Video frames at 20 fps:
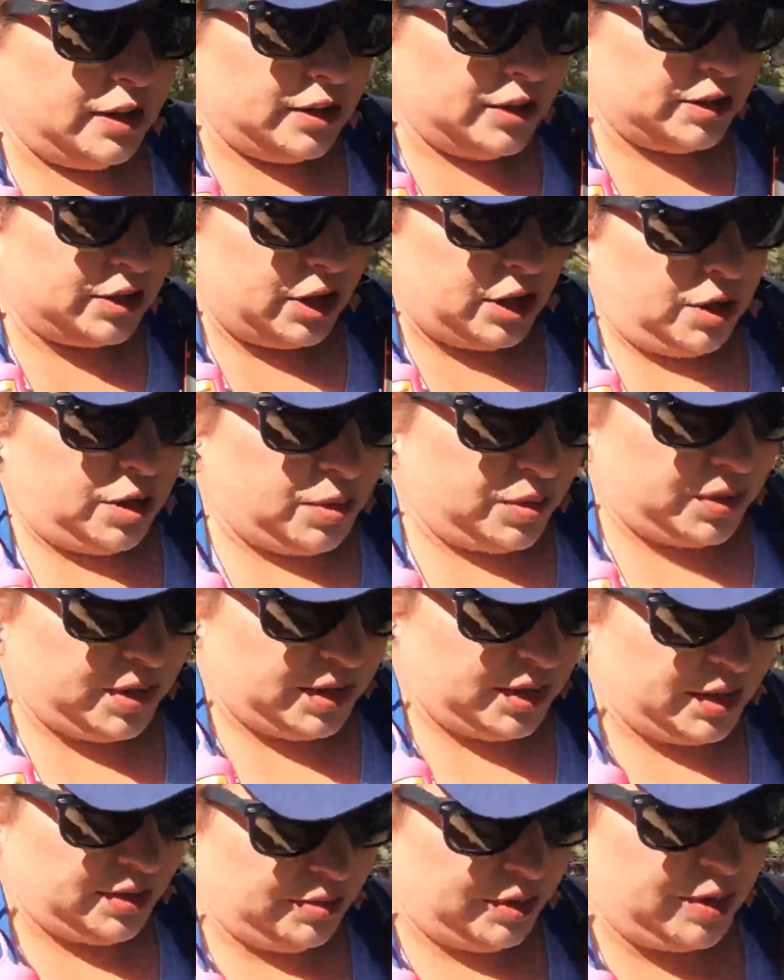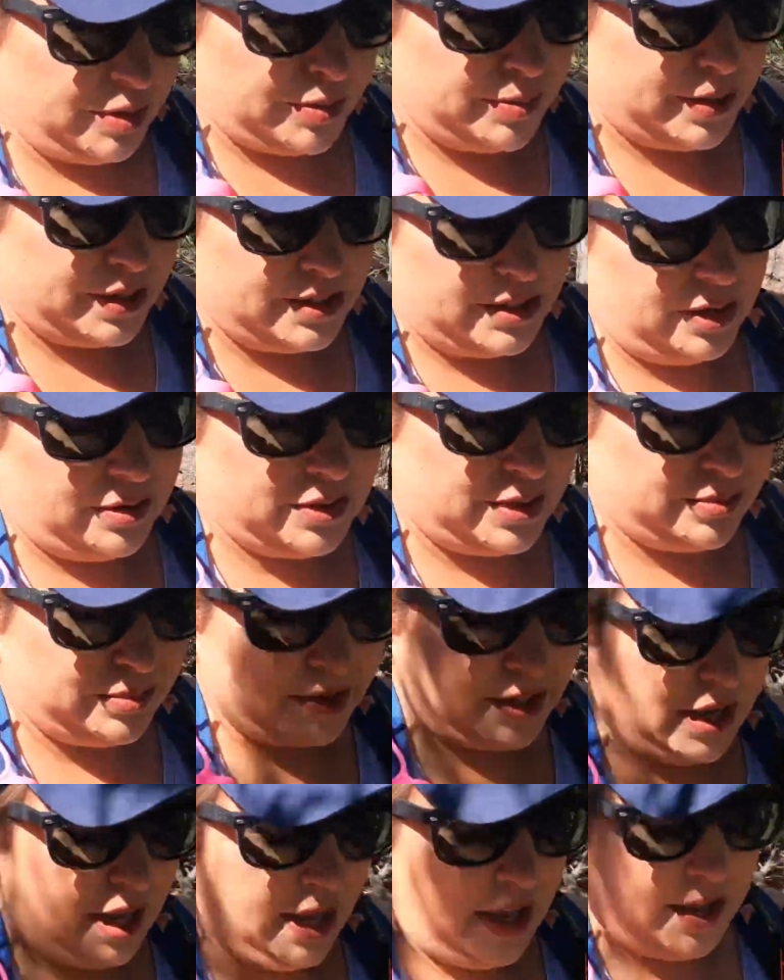so giving myself some
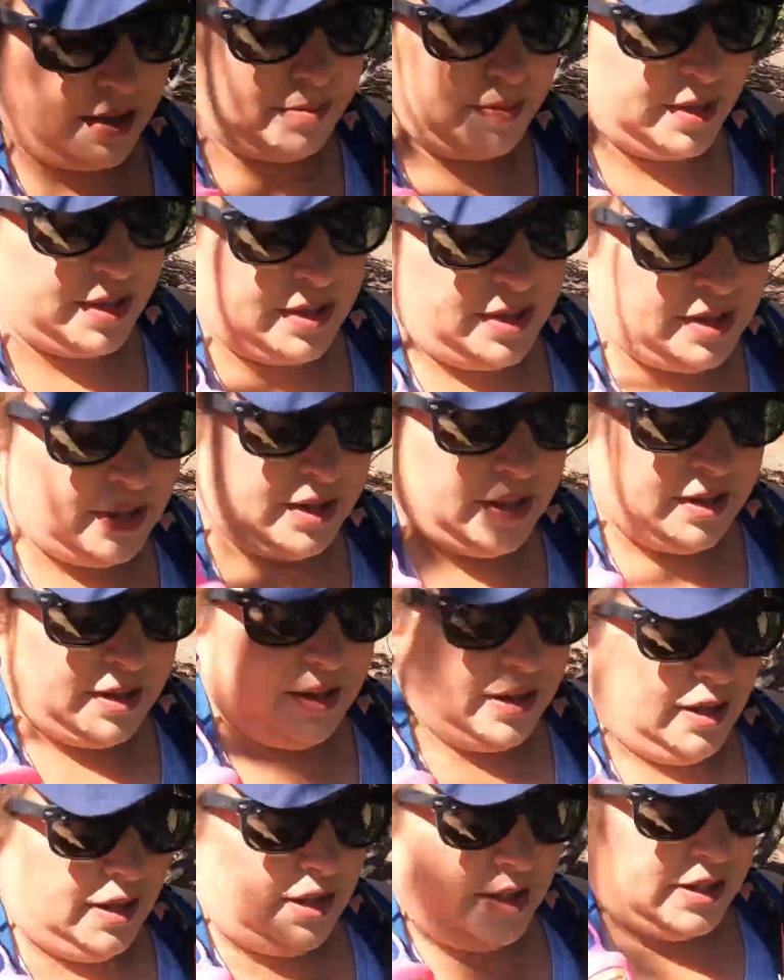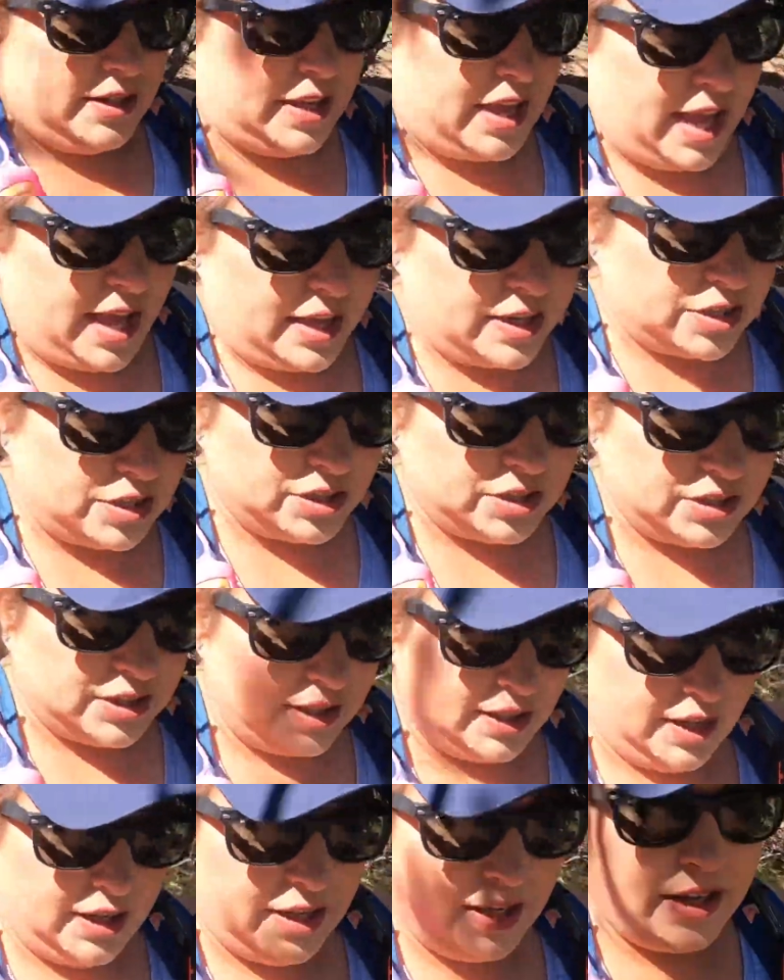time to
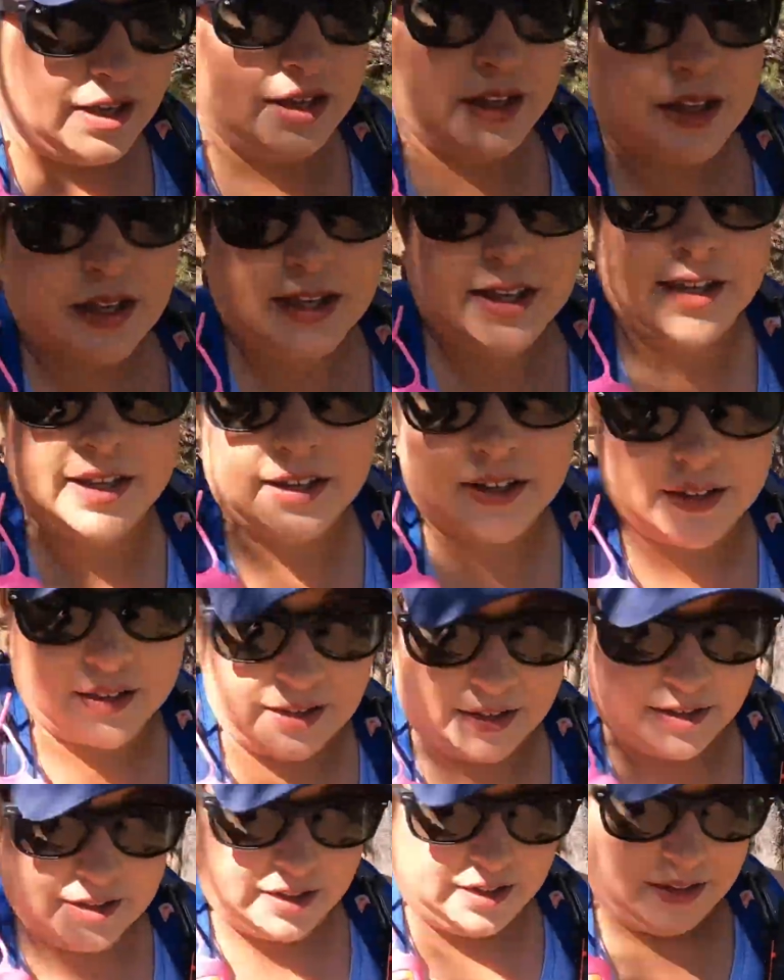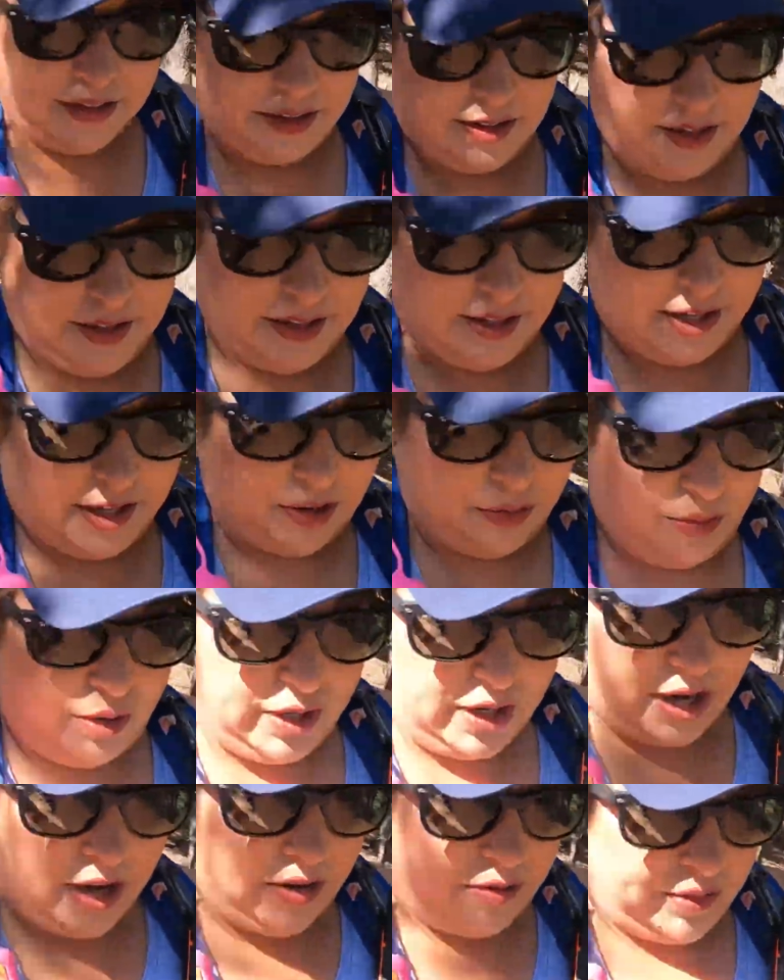actually heal and
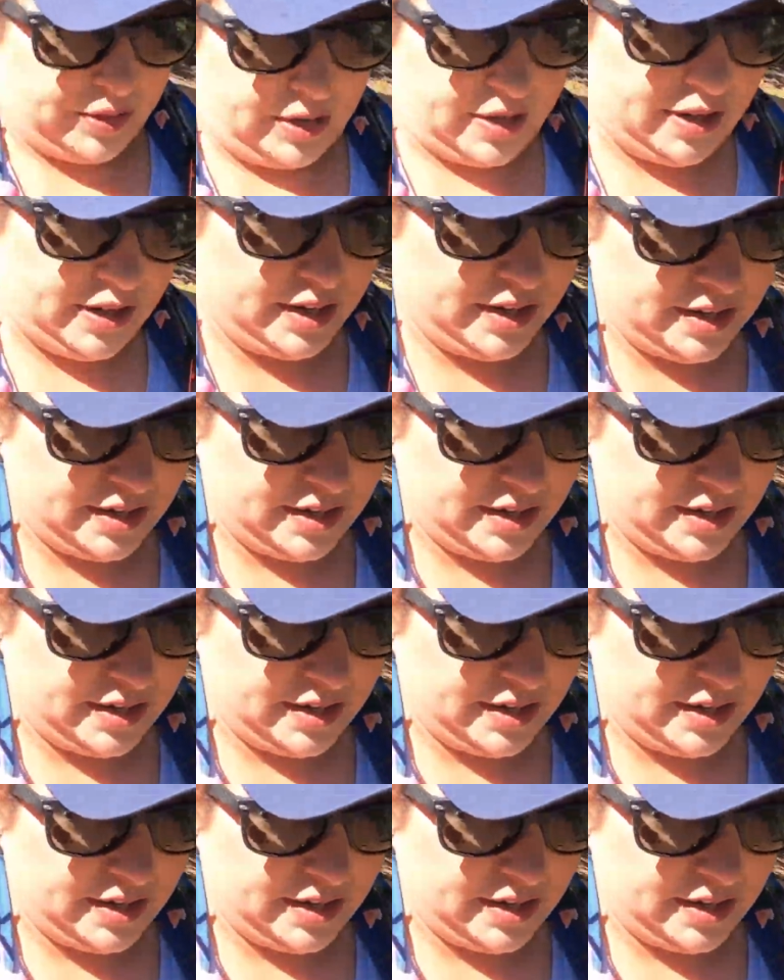recover.